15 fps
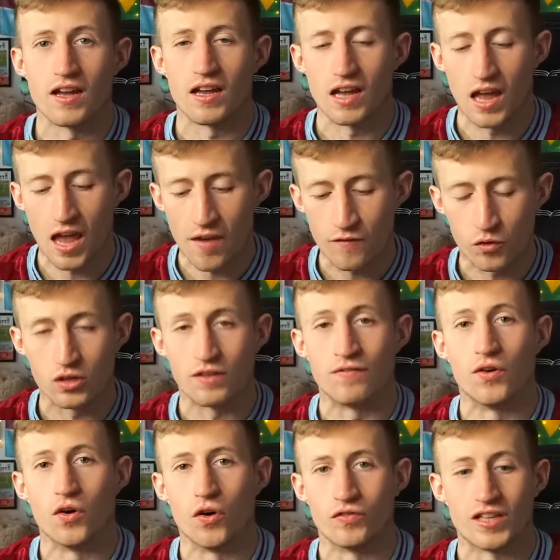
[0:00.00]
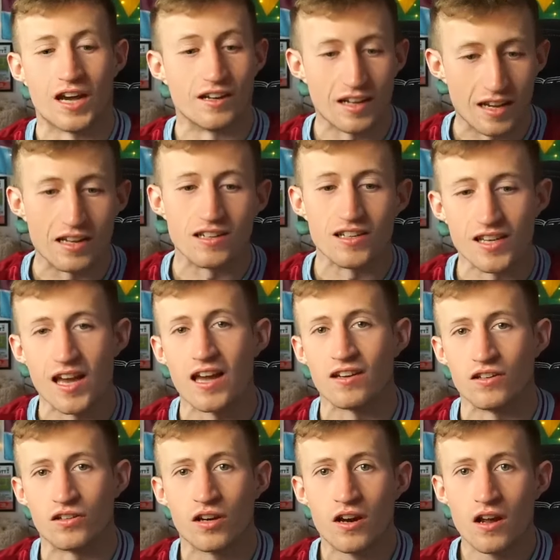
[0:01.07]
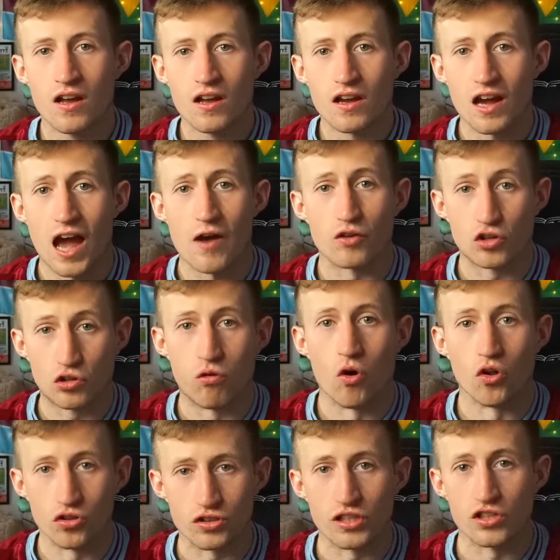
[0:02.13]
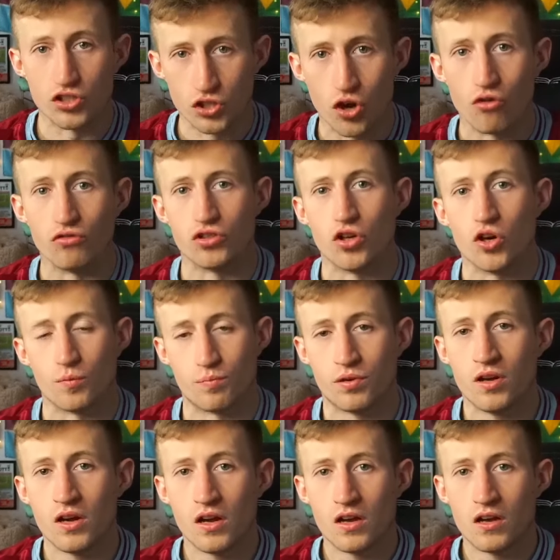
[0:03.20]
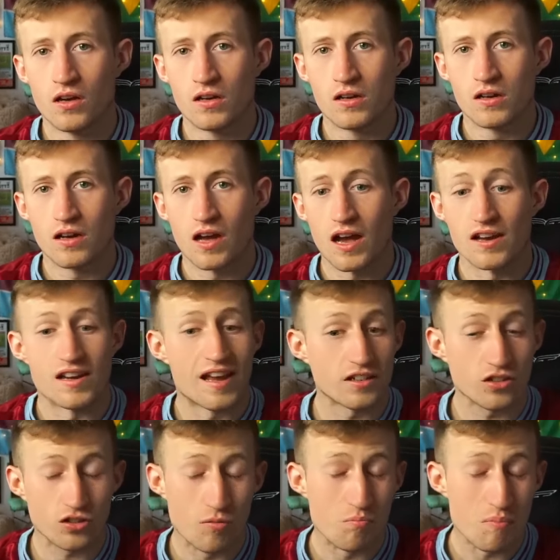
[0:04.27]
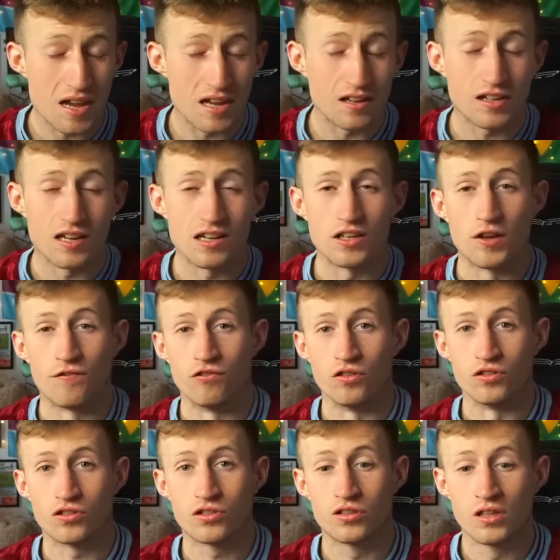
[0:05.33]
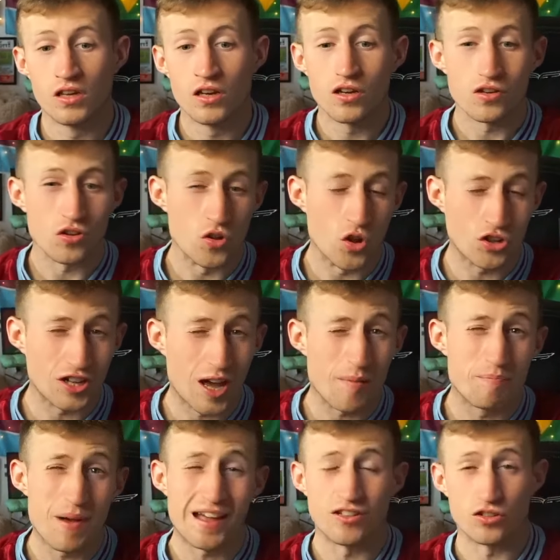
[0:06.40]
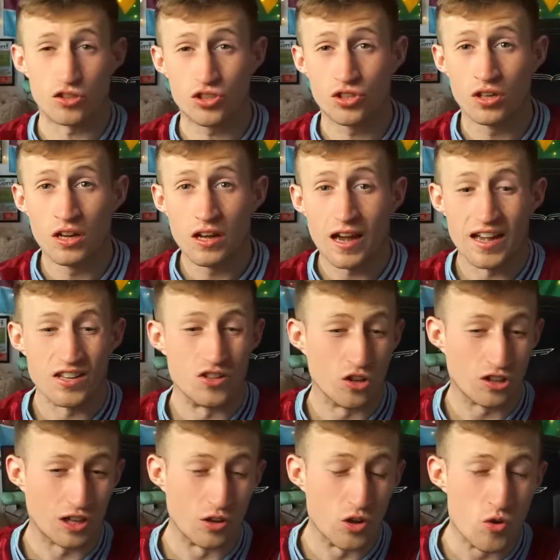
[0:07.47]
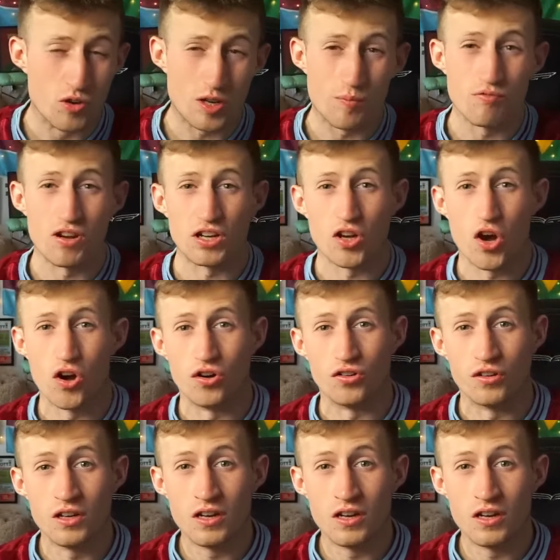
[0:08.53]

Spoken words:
everyone involved. And in the end, our quality shows up. And that's the main key difference. You look at our bench and you look at who we could bring on,